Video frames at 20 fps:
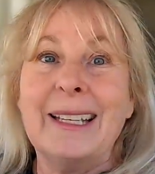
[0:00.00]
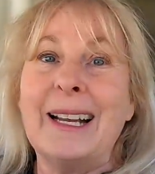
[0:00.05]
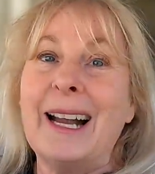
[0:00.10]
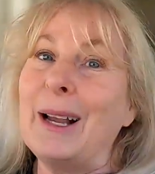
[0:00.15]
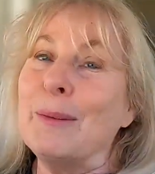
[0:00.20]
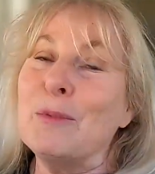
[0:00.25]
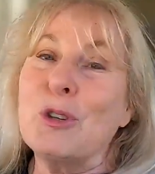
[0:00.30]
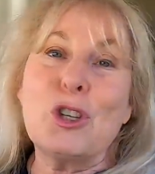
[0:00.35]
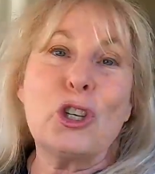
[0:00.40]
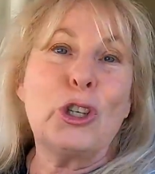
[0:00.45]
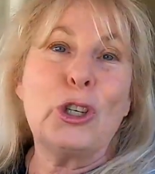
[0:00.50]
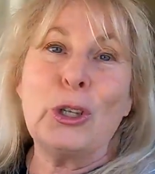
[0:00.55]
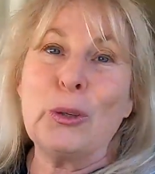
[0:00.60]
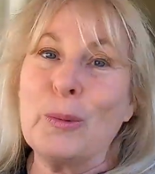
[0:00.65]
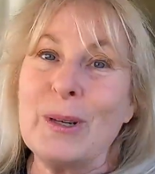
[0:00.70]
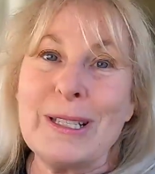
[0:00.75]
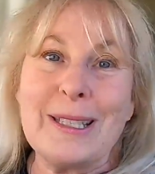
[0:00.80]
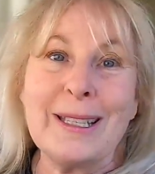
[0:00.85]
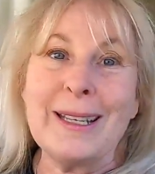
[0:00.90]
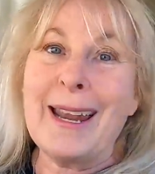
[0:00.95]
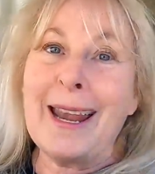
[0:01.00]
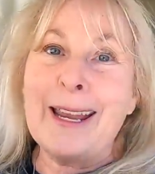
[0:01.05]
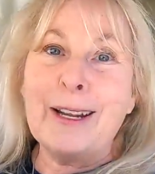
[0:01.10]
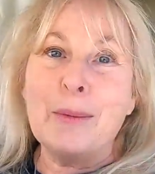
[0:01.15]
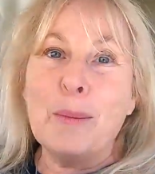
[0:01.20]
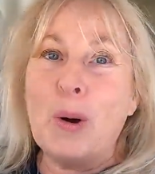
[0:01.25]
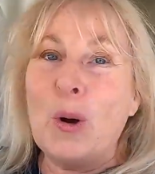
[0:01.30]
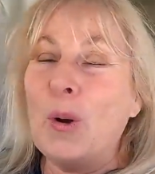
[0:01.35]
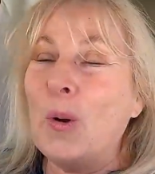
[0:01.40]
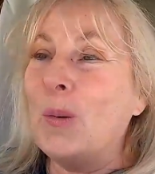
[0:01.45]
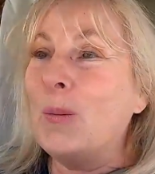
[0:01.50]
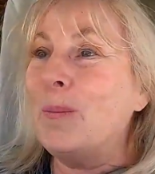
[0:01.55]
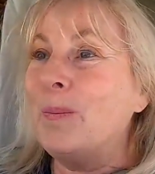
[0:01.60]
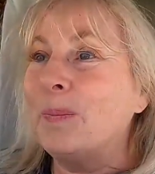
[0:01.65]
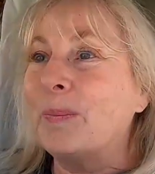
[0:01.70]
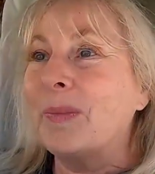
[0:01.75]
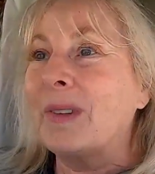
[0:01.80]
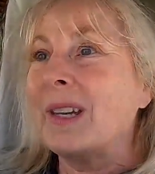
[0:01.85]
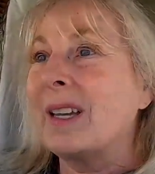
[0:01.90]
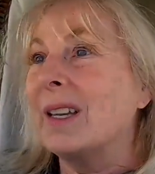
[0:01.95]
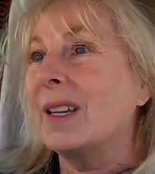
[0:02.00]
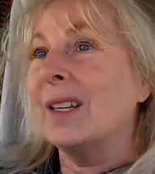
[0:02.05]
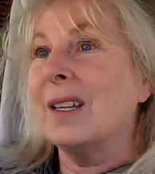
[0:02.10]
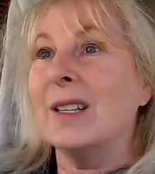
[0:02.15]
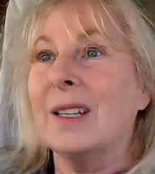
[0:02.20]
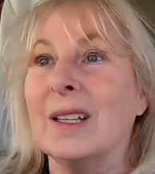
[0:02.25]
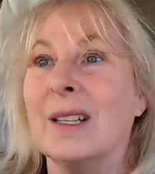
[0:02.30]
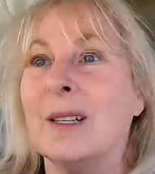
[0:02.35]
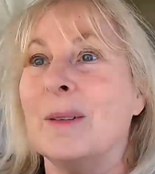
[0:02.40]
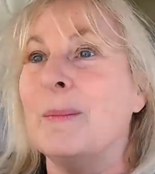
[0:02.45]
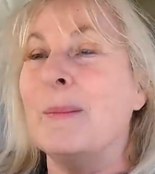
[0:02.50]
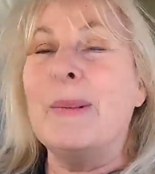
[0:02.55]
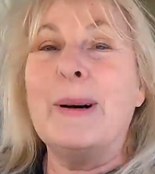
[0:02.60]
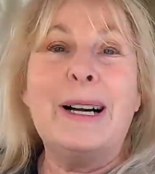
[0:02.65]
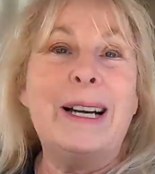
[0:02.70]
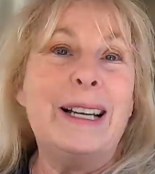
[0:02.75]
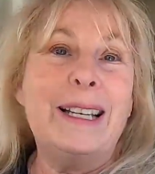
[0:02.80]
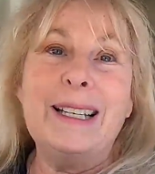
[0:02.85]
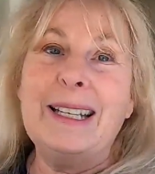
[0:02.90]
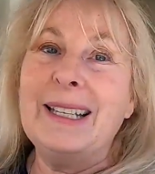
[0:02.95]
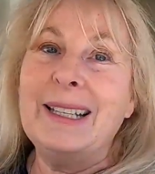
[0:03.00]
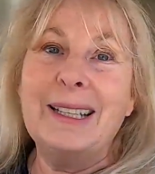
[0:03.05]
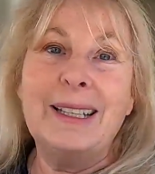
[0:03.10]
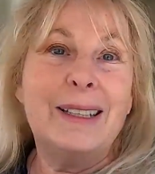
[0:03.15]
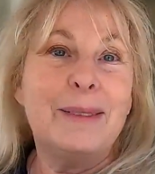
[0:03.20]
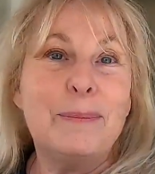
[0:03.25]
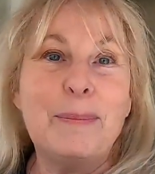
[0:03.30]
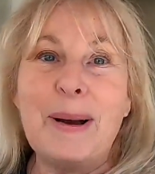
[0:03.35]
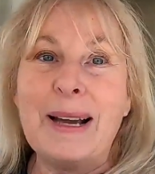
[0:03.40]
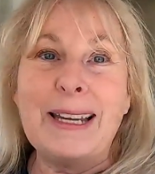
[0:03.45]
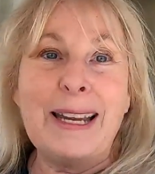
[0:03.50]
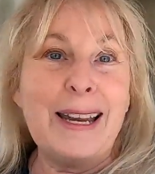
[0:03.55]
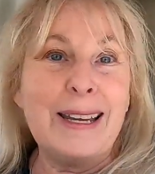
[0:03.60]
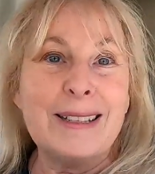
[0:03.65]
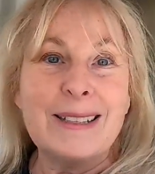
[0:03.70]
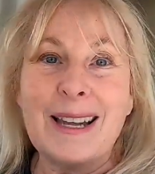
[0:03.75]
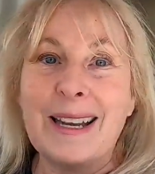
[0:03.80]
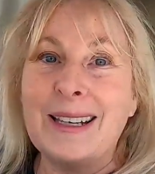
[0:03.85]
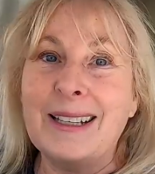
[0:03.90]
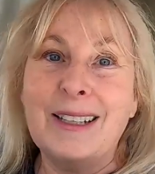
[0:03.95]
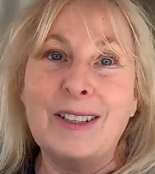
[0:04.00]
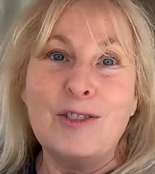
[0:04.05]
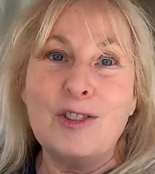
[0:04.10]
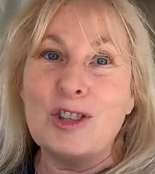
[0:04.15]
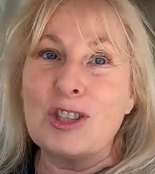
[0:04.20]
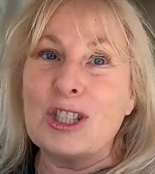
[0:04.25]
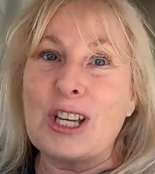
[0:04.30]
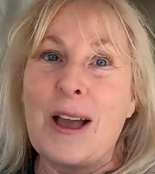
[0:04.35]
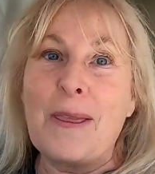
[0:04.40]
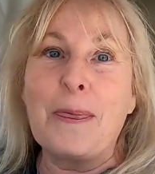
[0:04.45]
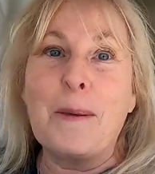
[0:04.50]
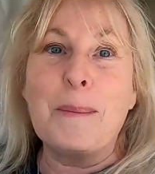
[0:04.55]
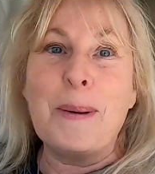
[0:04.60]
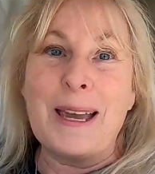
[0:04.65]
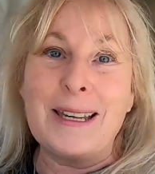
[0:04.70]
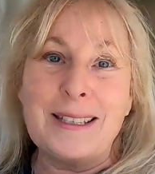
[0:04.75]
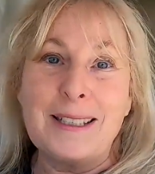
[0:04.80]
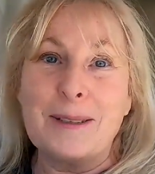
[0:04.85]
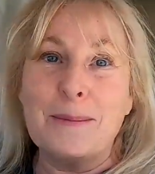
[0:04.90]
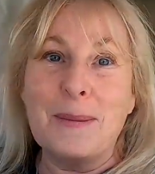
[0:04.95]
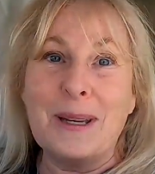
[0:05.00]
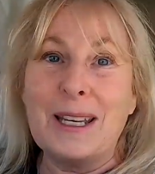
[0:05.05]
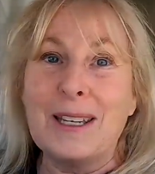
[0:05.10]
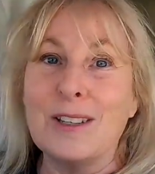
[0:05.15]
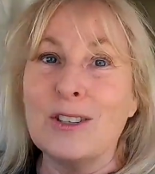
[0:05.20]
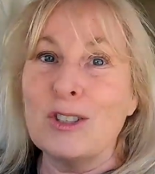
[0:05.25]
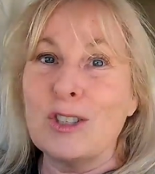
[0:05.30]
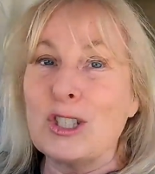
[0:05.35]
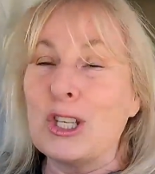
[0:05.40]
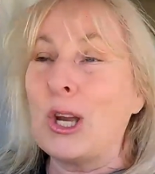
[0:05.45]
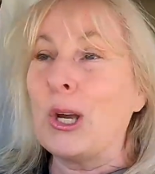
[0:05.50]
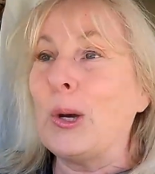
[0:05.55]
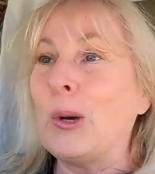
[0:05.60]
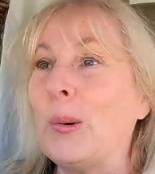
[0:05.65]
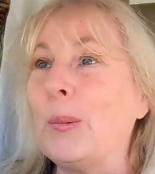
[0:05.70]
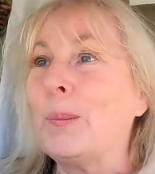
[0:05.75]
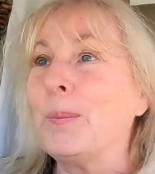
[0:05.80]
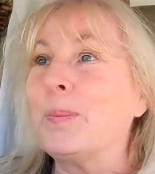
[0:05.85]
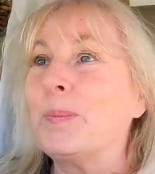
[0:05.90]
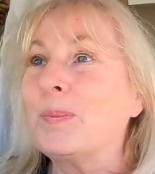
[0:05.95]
I'm sure it was an animal, but my anxiety just got the best of me, and so